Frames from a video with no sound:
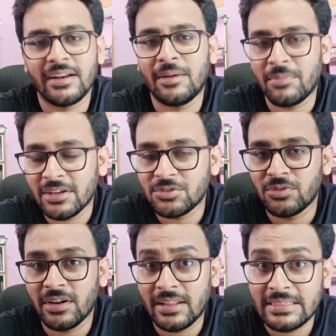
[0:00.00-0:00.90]
MTech
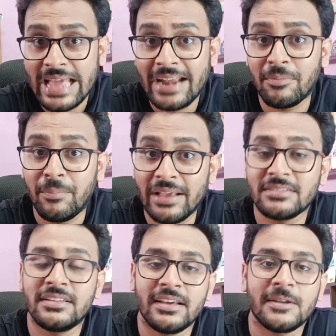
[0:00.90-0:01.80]
student, and that makes
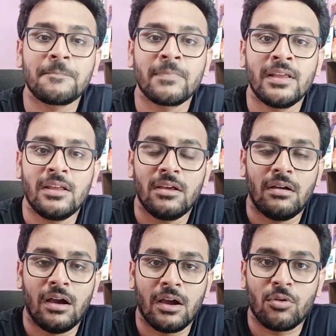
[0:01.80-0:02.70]
their
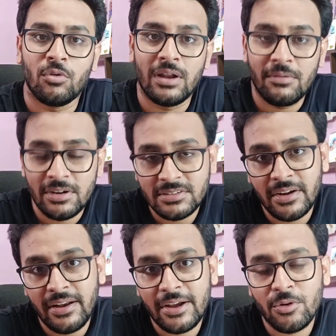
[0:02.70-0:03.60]
collaboration
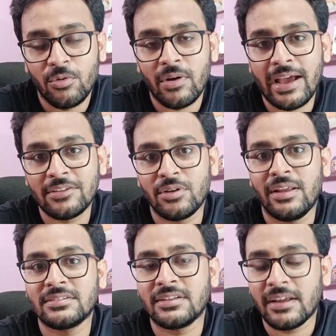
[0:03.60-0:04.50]
network as well
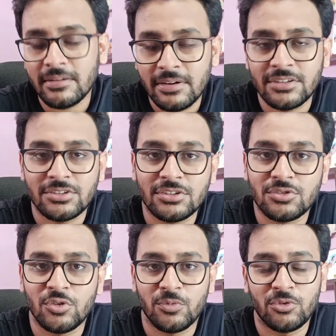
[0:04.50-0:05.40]
as their research
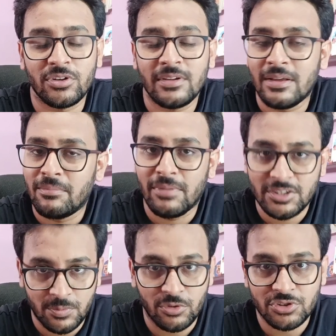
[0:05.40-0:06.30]
throughput
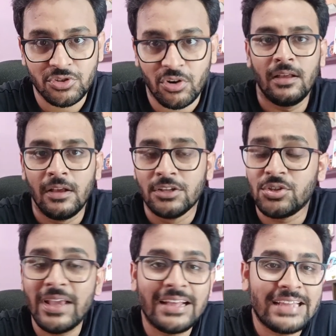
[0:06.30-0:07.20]
much more stronger. So
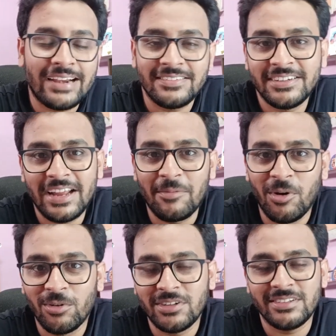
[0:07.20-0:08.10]
yeah, that's it
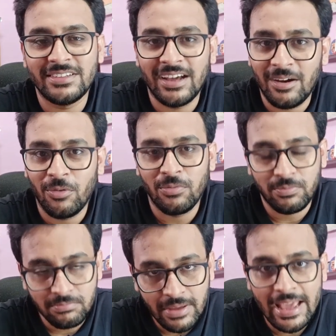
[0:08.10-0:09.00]
about the
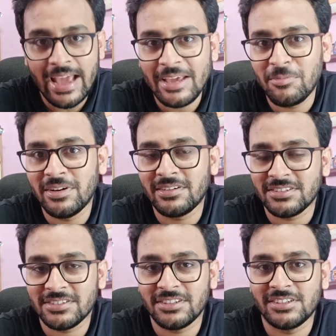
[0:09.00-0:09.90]
AI ML
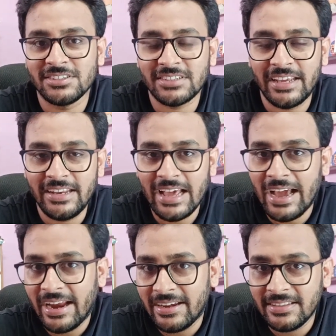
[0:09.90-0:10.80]
research in
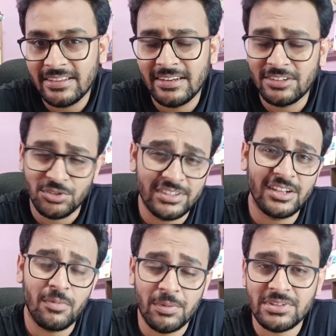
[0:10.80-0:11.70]
IIT Delhi. So these
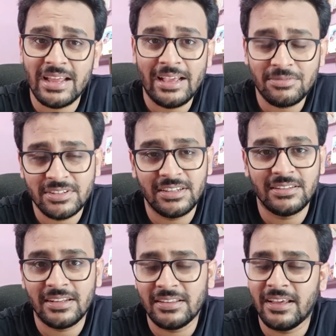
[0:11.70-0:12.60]
are professors I have seen
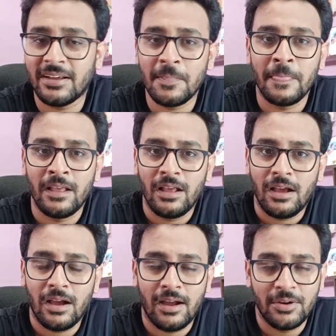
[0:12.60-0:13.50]
that they
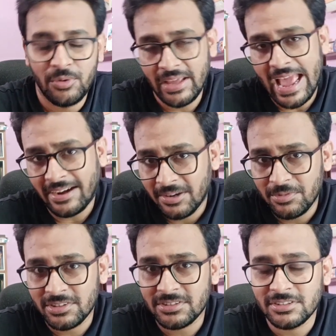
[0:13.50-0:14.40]
are doing active
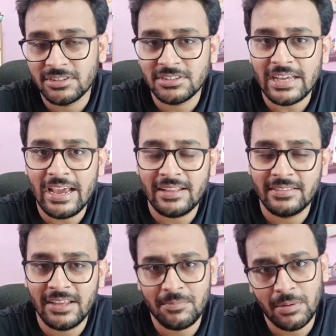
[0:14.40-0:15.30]
research,
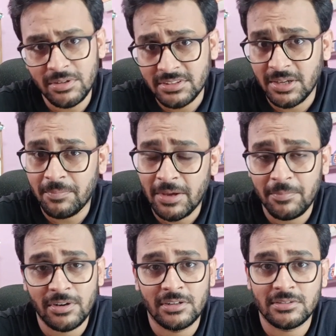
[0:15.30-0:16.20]
and they are publishing
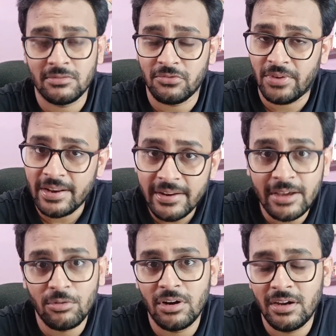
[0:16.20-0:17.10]
papers very
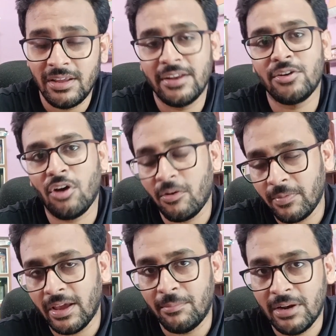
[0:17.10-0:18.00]
regularly in
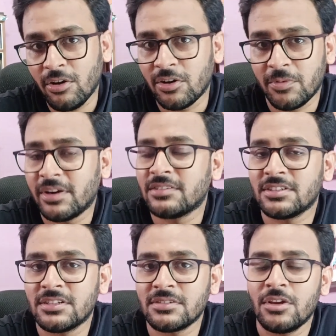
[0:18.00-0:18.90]
top ML
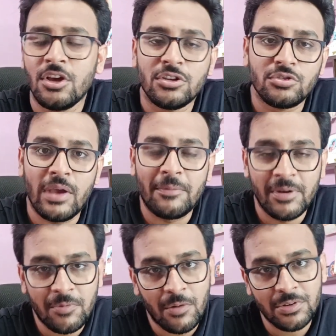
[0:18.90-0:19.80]
conferences. So
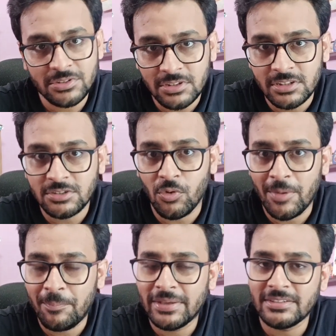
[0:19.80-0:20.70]
every professor's
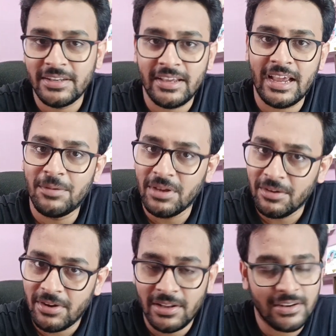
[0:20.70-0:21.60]
webpage link I'll be
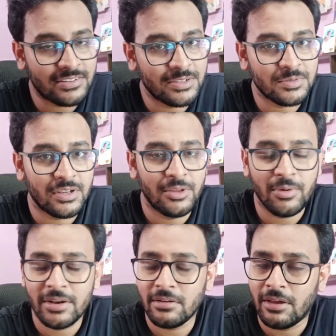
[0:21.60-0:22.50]
giving in the description. You
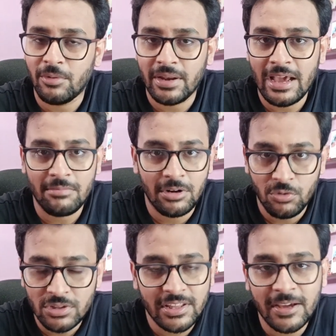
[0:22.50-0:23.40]
can have a
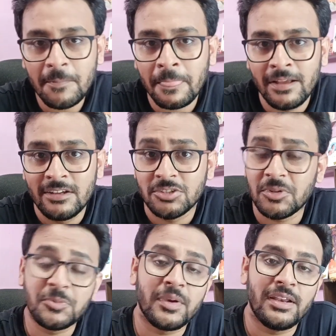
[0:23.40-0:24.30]
look there.
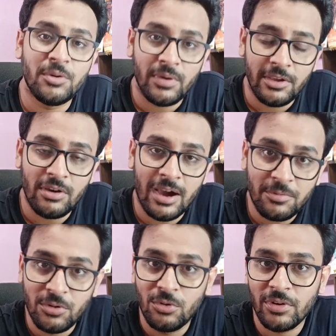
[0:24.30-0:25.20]
Specifically, you have
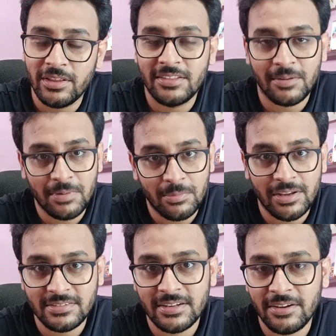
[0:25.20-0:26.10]
to look in their
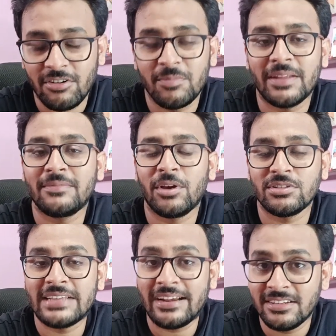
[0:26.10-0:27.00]
publication record,
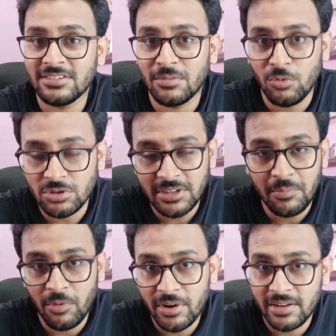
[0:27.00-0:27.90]
because that is the most
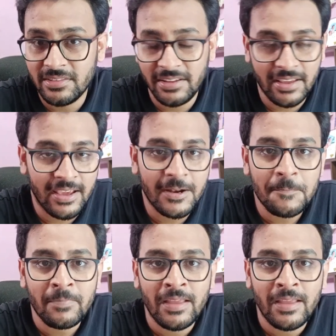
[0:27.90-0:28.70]
important thing here.